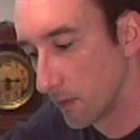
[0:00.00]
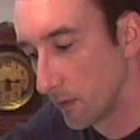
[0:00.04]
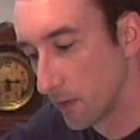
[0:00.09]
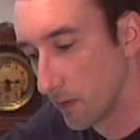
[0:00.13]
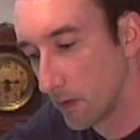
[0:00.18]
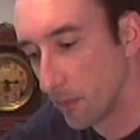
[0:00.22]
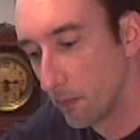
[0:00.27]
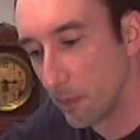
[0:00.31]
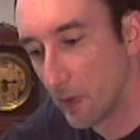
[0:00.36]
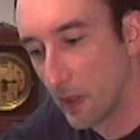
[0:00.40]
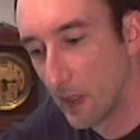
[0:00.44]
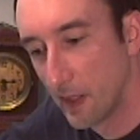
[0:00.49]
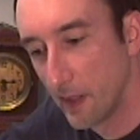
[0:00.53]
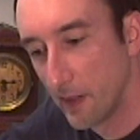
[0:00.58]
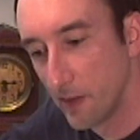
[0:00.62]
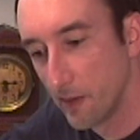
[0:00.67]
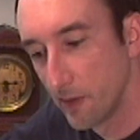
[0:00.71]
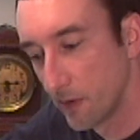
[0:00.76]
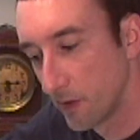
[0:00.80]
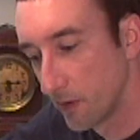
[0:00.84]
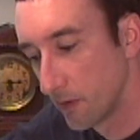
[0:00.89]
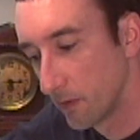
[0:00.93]
Some
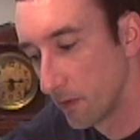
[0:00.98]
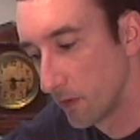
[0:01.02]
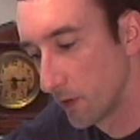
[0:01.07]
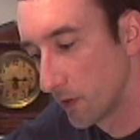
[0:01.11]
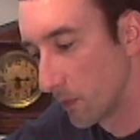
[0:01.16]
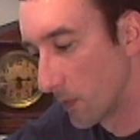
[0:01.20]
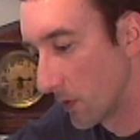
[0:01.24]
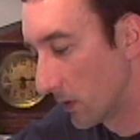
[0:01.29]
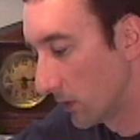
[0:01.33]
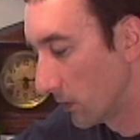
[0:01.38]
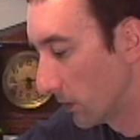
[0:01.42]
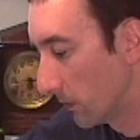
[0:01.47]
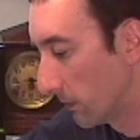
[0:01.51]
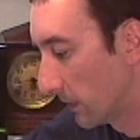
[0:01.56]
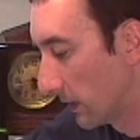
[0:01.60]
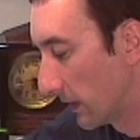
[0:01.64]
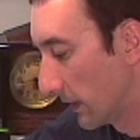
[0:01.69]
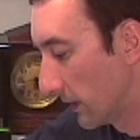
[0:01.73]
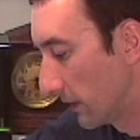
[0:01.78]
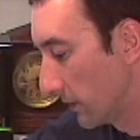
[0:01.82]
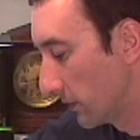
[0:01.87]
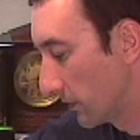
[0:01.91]
pliers, small little
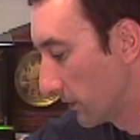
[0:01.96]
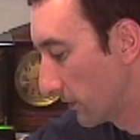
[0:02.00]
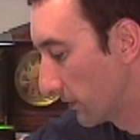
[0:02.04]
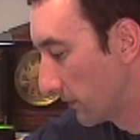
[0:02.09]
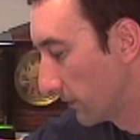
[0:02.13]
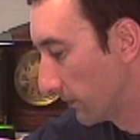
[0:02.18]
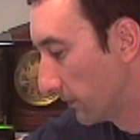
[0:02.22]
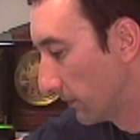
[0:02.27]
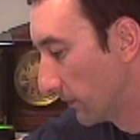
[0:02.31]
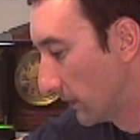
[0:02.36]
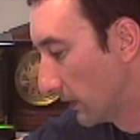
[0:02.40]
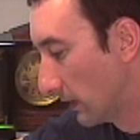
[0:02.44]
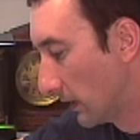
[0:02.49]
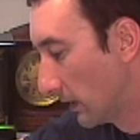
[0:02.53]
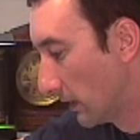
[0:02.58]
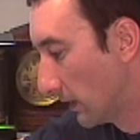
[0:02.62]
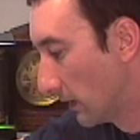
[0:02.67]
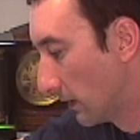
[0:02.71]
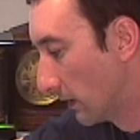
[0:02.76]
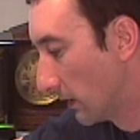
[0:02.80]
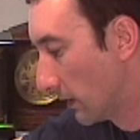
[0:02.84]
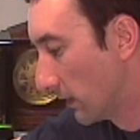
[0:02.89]
pliers.
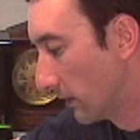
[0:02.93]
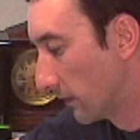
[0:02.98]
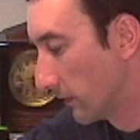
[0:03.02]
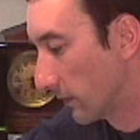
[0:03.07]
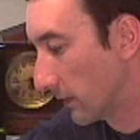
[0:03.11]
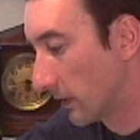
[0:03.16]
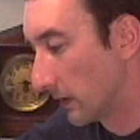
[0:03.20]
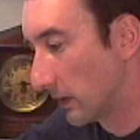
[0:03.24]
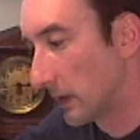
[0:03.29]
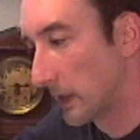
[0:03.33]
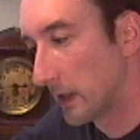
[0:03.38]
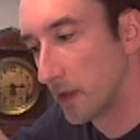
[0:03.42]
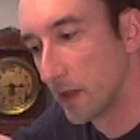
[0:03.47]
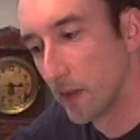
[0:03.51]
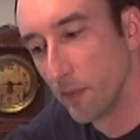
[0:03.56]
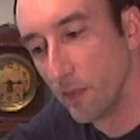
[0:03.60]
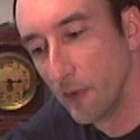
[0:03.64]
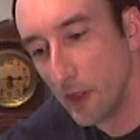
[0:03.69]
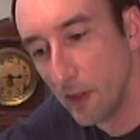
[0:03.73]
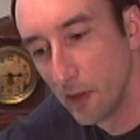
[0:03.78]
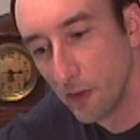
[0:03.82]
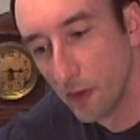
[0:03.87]
Got
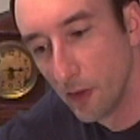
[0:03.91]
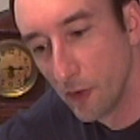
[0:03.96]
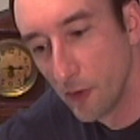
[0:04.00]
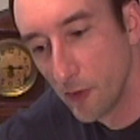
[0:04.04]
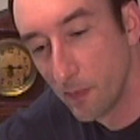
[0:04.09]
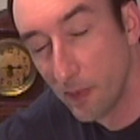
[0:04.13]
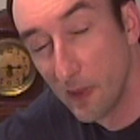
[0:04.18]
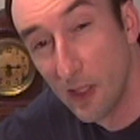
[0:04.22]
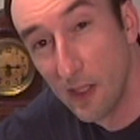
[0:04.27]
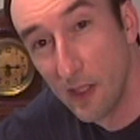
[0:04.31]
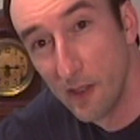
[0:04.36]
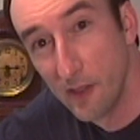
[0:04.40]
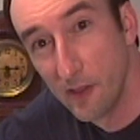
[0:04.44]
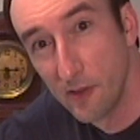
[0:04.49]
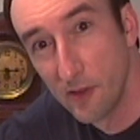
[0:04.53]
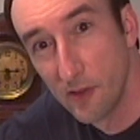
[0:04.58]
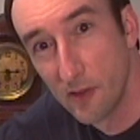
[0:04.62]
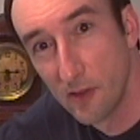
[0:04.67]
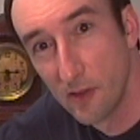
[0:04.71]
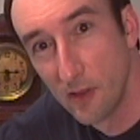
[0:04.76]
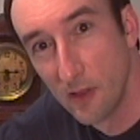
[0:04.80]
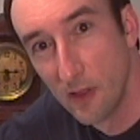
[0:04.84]
some needle nose
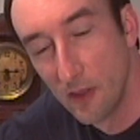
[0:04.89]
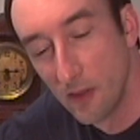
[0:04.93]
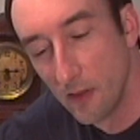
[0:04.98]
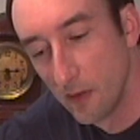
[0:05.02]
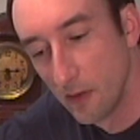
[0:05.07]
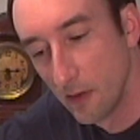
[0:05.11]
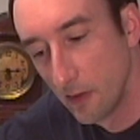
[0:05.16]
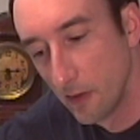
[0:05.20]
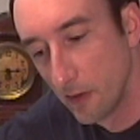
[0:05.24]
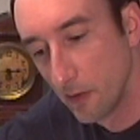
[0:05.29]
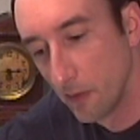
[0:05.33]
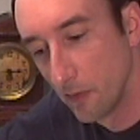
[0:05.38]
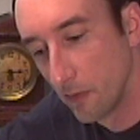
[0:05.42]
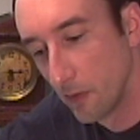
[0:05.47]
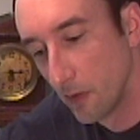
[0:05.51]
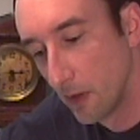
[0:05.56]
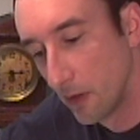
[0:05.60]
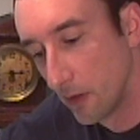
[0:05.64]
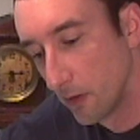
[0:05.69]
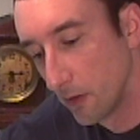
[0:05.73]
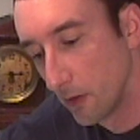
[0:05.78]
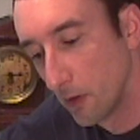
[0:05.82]
pliers,
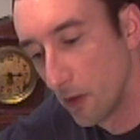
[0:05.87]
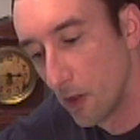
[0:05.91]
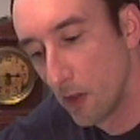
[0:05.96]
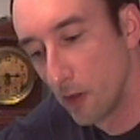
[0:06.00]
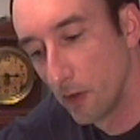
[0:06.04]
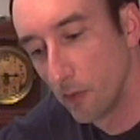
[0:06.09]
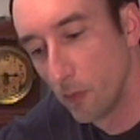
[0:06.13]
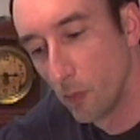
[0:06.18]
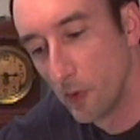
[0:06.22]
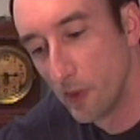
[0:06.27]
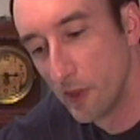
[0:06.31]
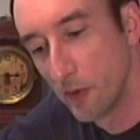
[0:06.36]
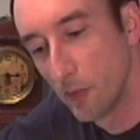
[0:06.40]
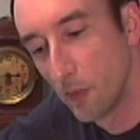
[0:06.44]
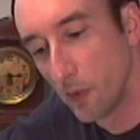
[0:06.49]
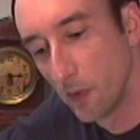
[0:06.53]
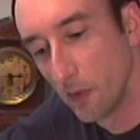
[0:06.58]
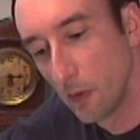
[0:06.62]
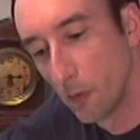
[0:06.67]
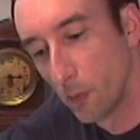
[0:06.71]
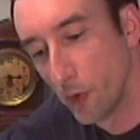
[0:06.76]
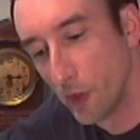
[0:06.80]
the long ones
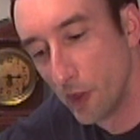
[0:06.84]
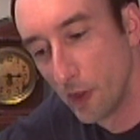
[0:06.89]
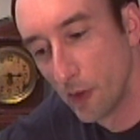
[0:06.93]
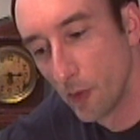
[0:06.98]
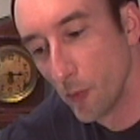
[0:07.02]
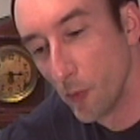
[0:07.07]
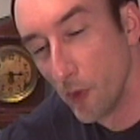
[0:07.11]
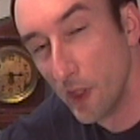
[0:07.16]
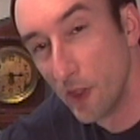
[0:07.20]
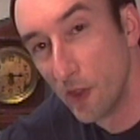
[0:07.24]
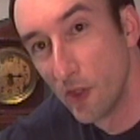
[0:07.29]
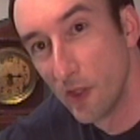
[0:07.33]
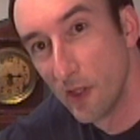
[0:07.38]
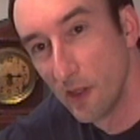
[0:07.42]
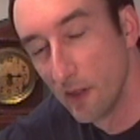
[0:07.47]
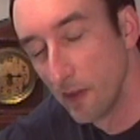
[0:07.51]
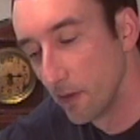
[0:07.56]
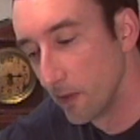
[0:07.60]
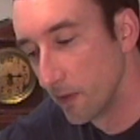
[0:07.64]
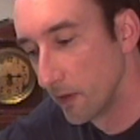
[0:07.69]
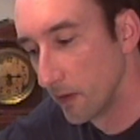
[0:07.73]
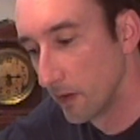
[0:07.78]
where you can reach in
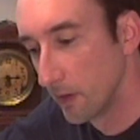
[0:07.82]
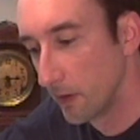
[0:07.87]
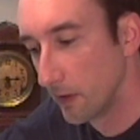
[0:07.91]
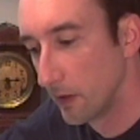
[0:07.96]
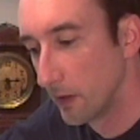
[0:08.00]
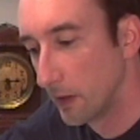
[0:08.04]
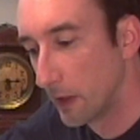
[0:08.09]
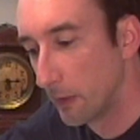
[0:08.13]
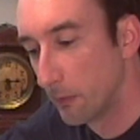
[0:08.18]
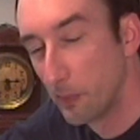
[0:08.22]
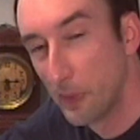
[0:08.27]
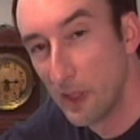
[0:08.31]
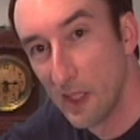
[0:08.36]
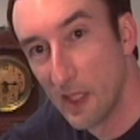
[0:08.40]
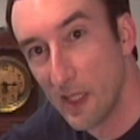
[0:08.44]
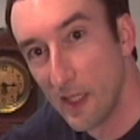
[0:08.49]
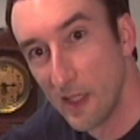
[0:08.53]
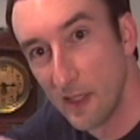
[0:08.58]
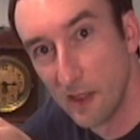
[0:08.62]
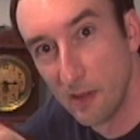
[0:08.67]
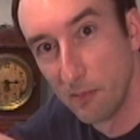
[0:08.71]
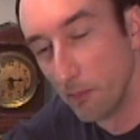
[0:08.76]
and get
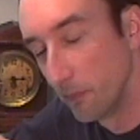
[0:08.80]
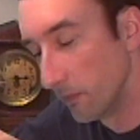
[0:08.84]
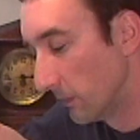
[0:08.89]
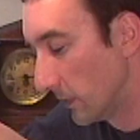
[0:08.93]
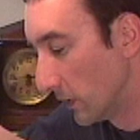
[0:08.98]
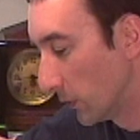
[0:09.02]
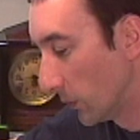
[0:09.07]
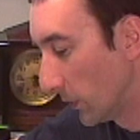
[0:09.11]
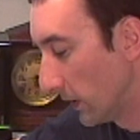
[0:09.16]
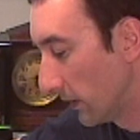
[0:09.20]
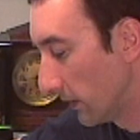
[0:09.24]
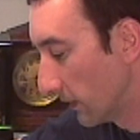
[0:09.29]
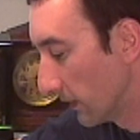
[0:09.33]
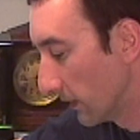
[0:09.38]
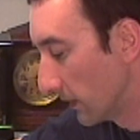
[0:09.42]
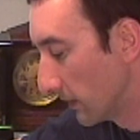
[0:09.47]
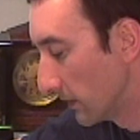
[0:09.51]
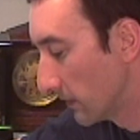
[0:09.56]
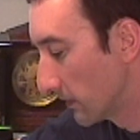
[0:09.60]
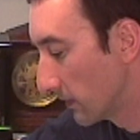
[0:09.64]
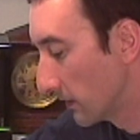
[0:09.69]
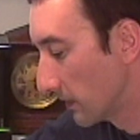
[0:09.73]
behind and between
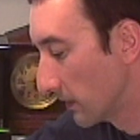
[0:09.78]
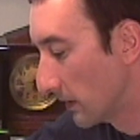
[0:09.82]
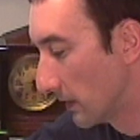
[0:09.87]
things.